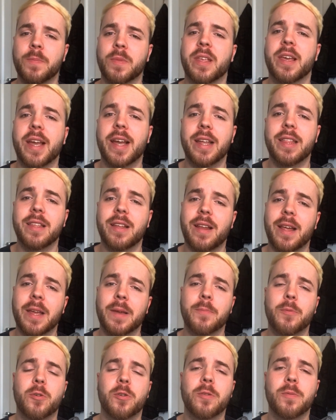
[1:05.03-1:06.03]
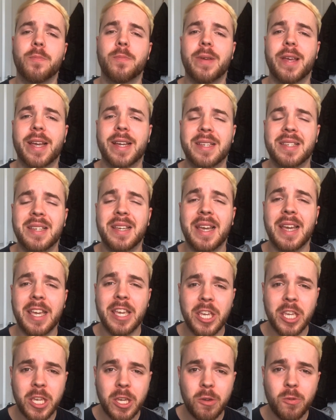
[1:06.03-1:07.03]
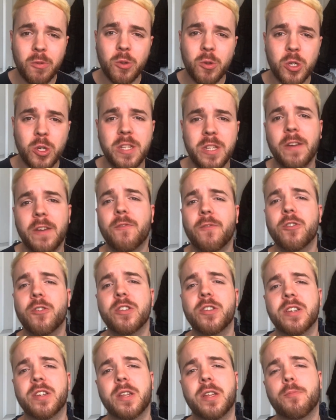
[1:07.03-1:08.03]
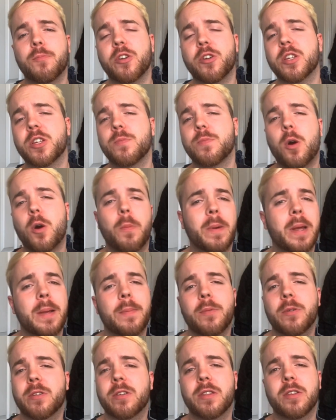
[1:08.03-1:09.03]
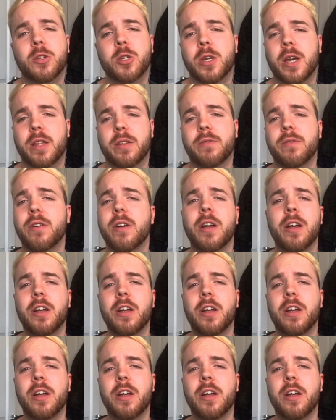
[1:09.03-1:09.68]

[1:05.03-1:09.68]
Hitting the like button makes a huge difference and it brings more people to the channel.